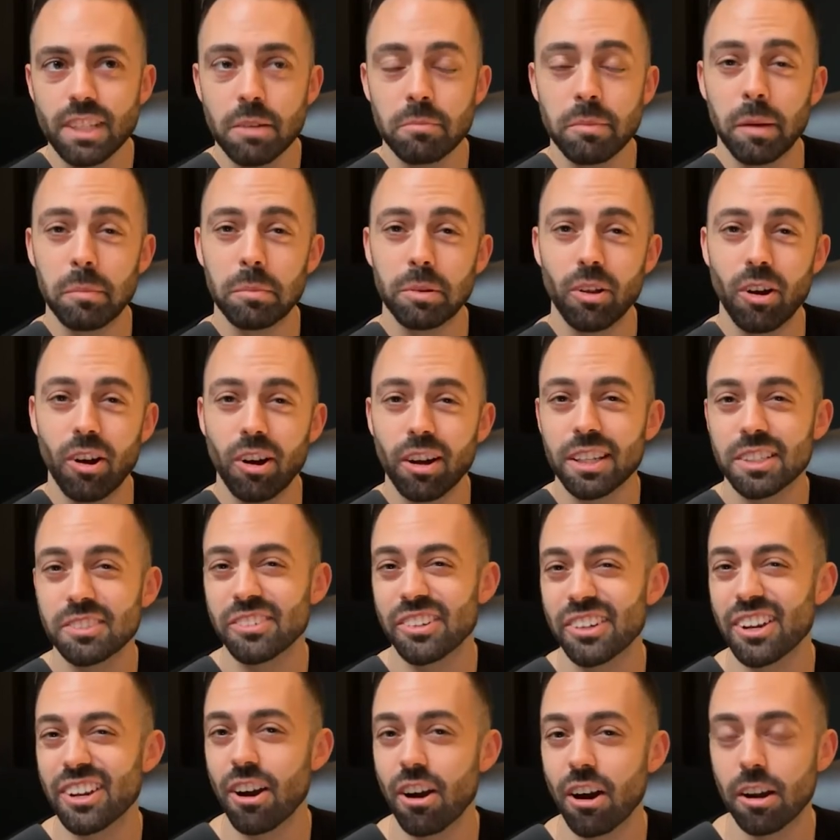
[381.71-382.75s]
My blog is
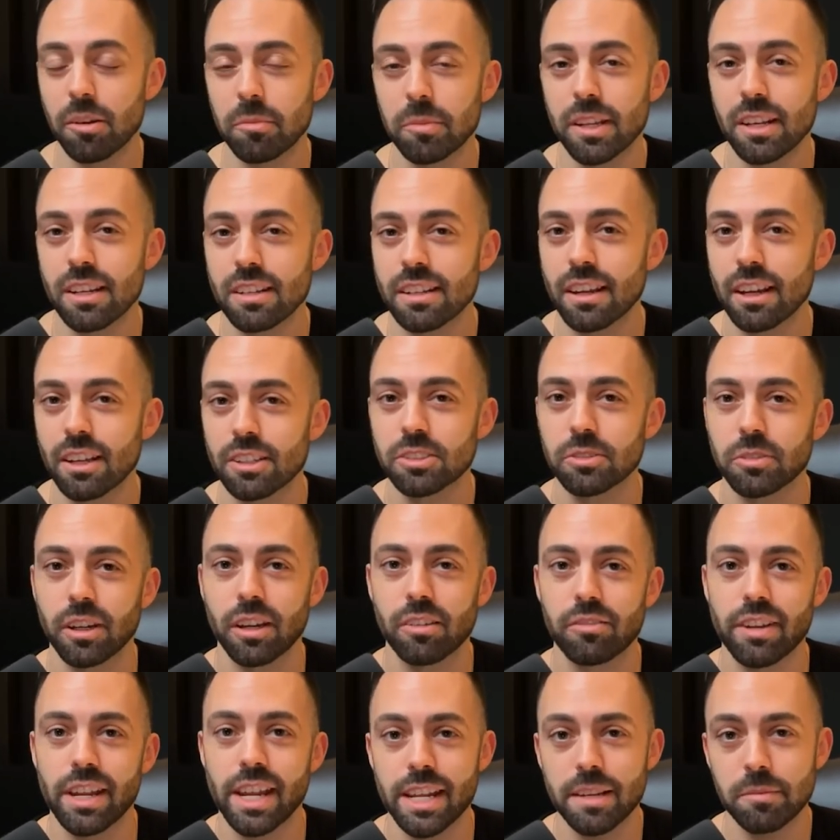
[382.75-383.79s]
very automated now, so I
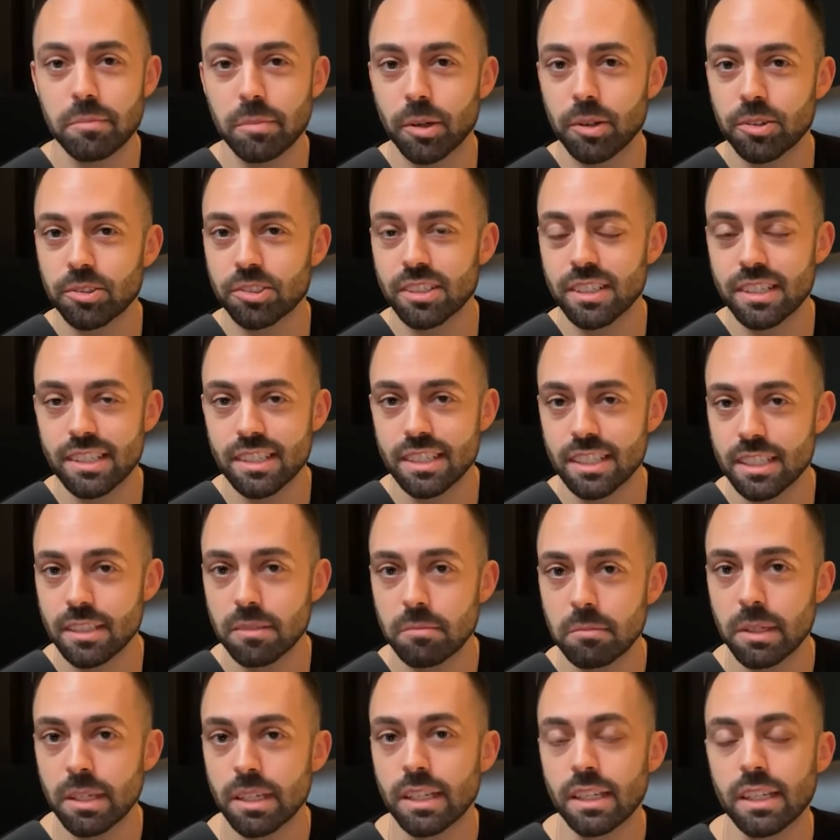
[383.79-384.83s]
have an eight person
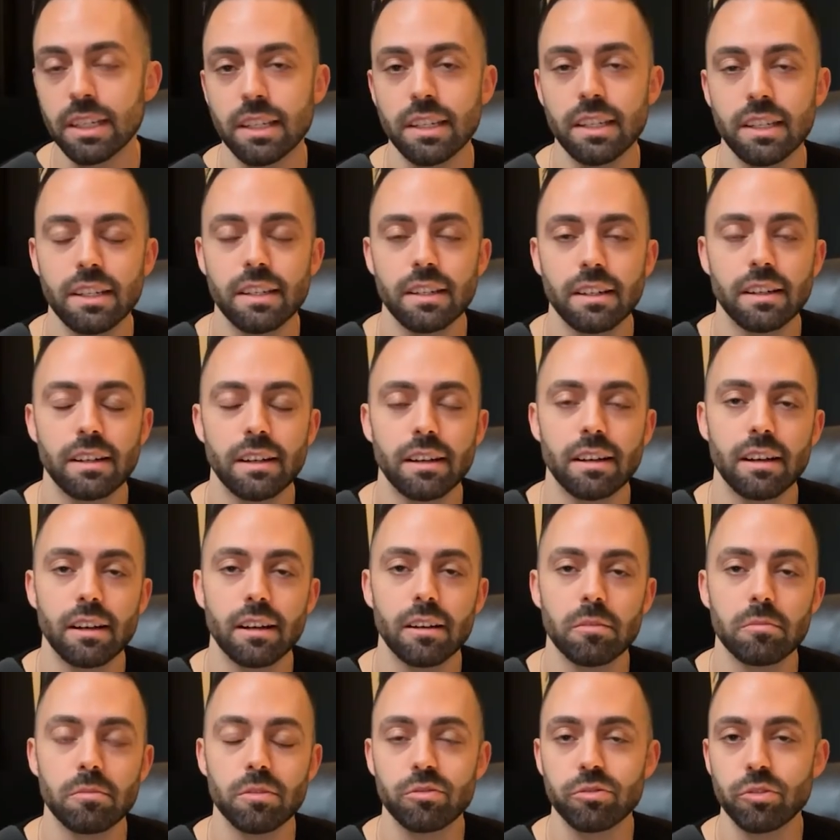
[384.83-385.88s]
team,
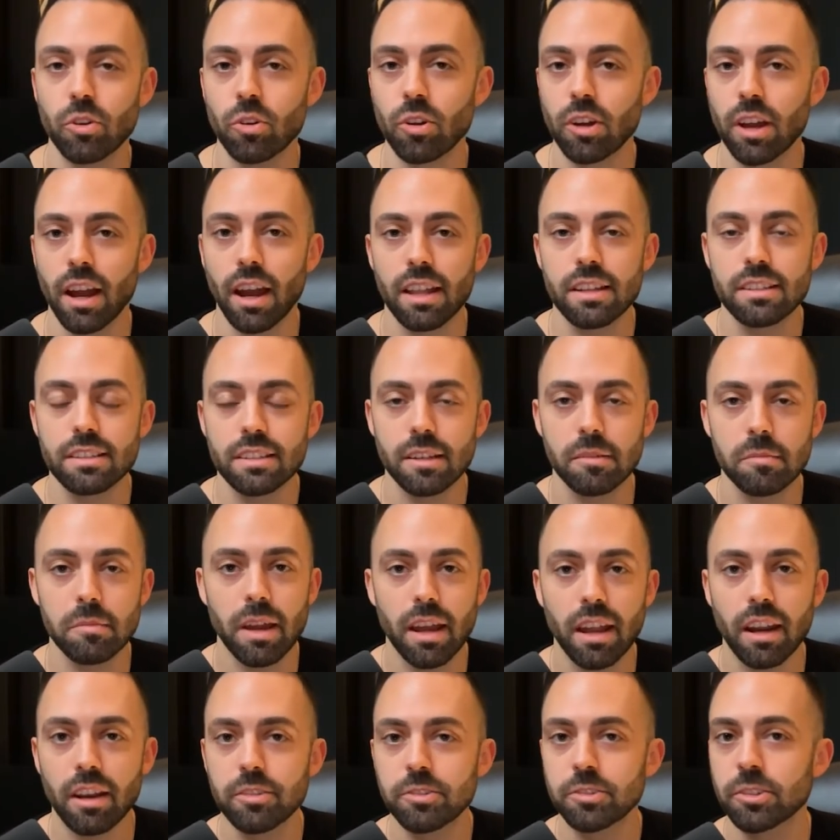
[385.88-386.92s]
um, full content
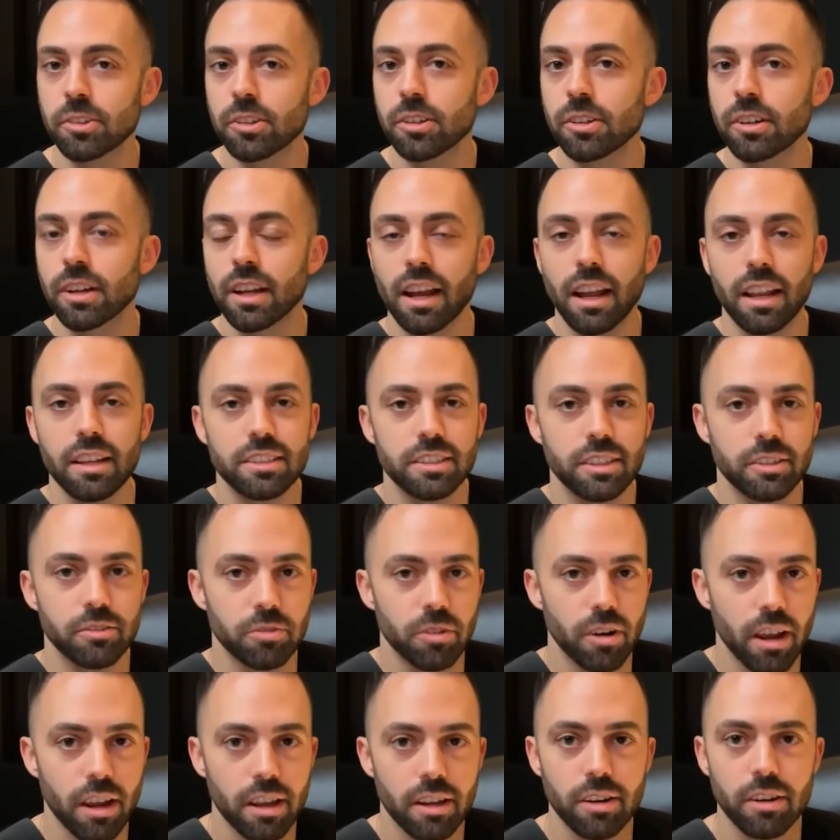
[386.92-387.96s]
manager, content
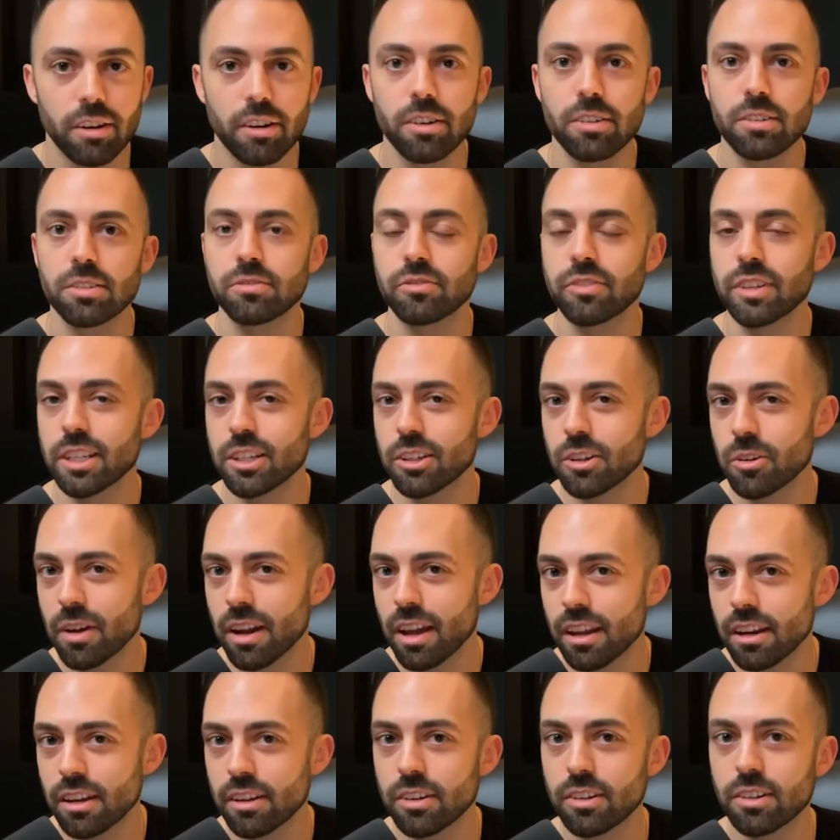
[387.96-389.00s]
writers, video
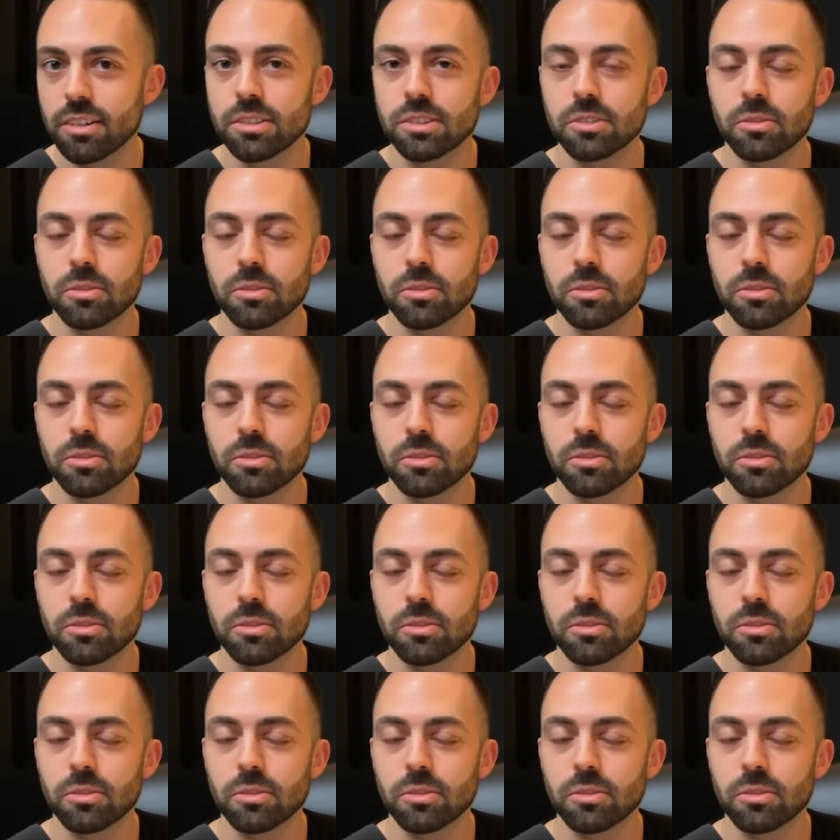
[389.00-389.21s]
editors.